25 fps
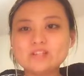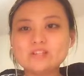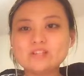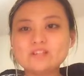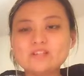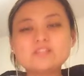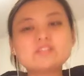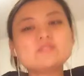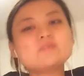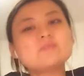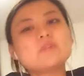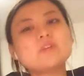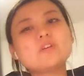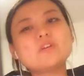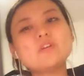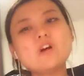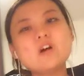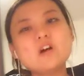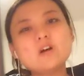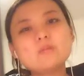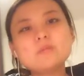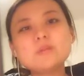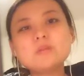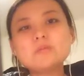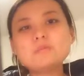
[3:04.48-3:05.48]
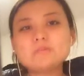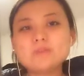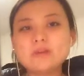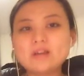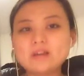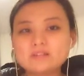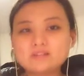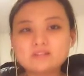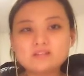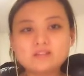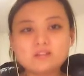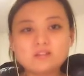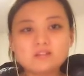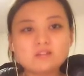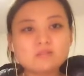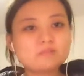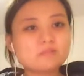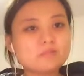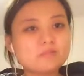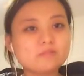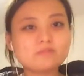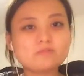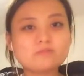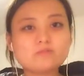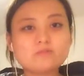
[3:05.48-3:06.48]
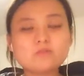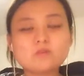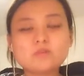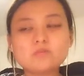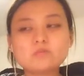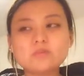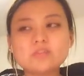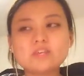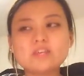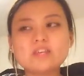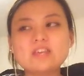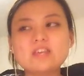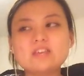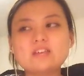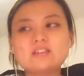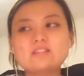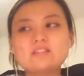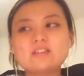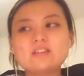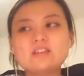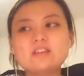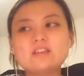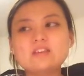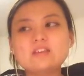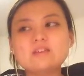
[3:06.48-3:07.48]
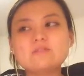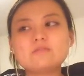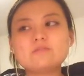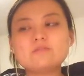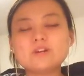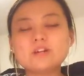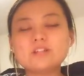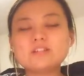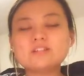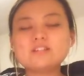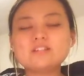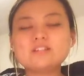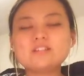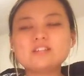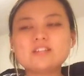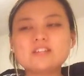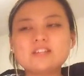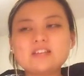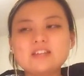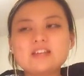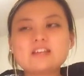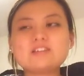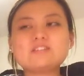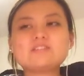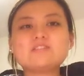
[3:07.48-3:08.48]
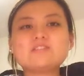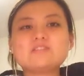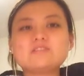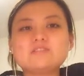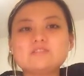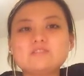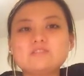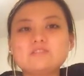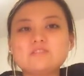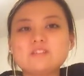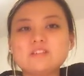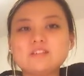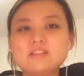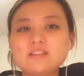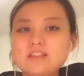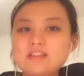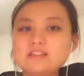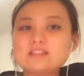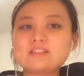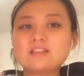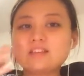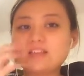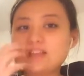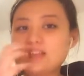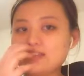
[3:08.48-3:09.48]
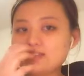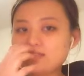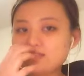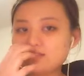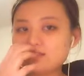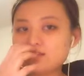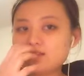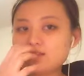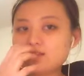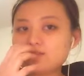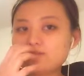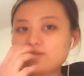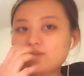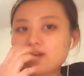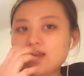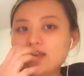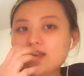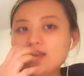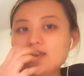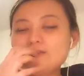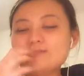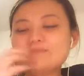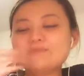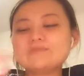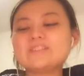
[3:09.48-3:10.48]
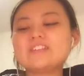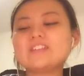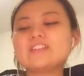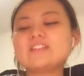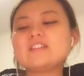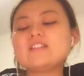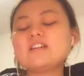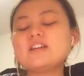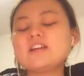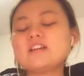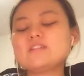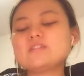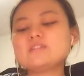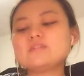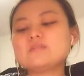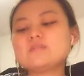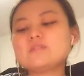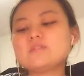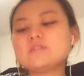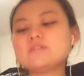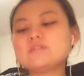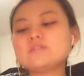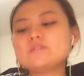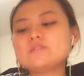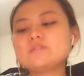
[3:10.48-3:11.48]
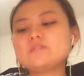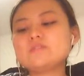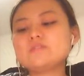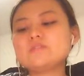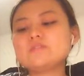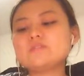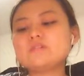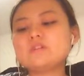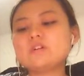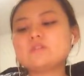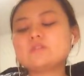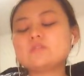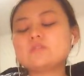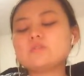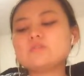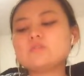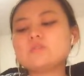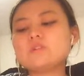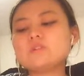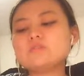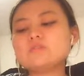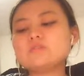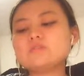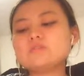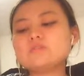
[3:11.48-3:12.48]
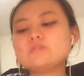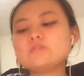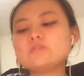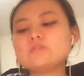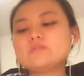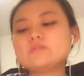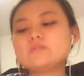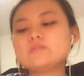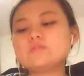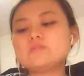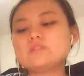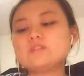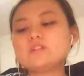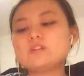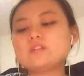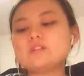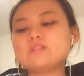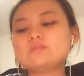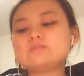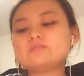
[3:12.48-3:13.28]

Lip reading: just becoming better before we can finally get together, right? I don't want you to